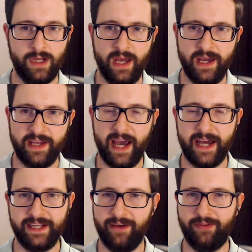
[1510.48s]

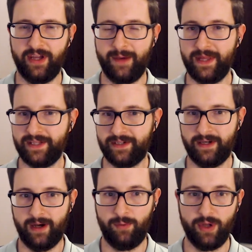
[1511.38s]
Yeah, definitely. I mean, that's
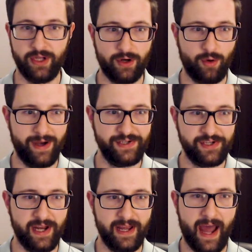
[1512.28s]
a really good
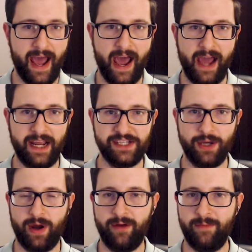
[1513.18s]
question. And I guess I
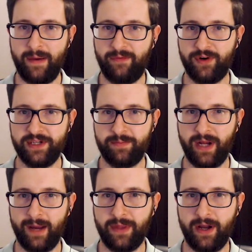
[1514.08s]
want to maybe first
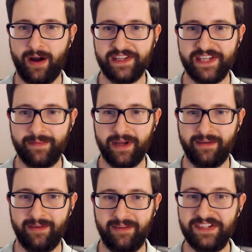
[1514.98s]
bring up the concept
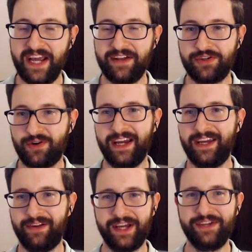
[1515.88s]
of data
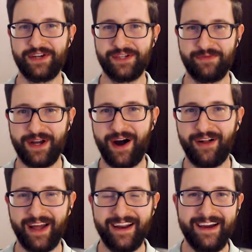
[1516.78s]
triangulation, as we
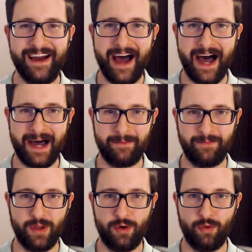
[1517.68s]
call it.
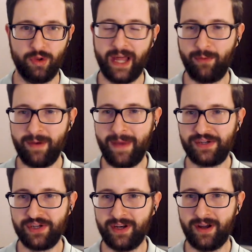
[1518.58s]
Like we
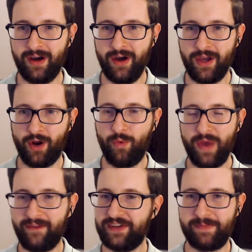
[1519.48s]
mentioned, we
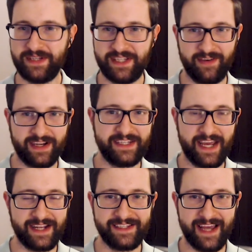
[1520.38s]
have a specific
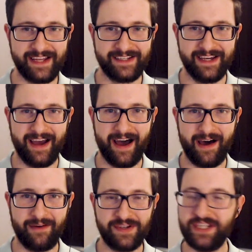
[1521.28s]
data set
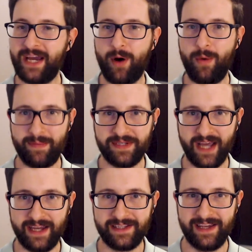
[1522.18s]
of DMO
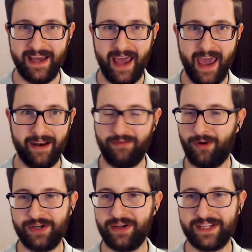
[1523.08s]
websites. And
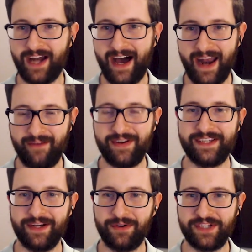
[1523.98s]
unfortunately, it's not every
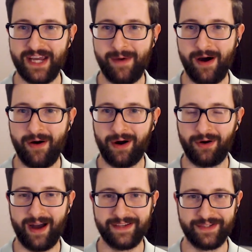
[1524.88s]
single DMO
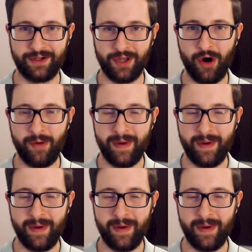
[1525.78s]
across the globe.